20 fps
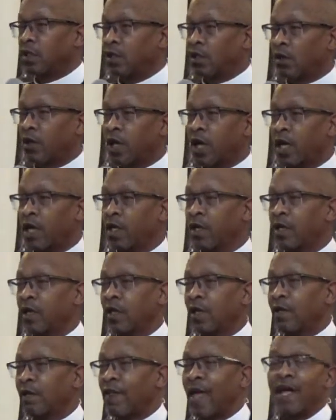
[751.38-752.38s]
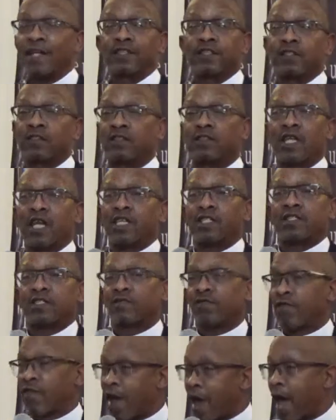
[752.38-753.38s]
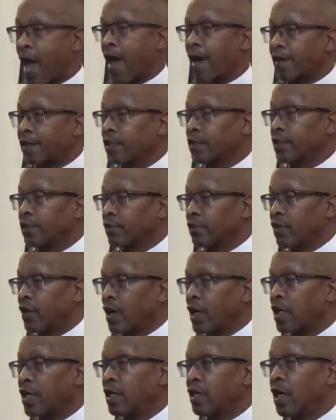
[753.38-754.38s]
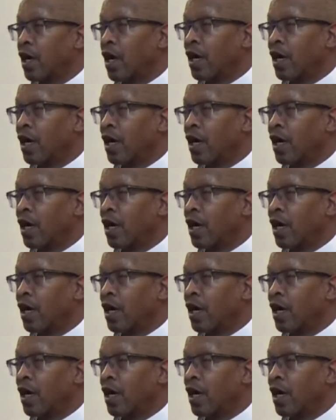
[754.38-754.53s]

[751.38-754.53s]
Okay? That's fact, right?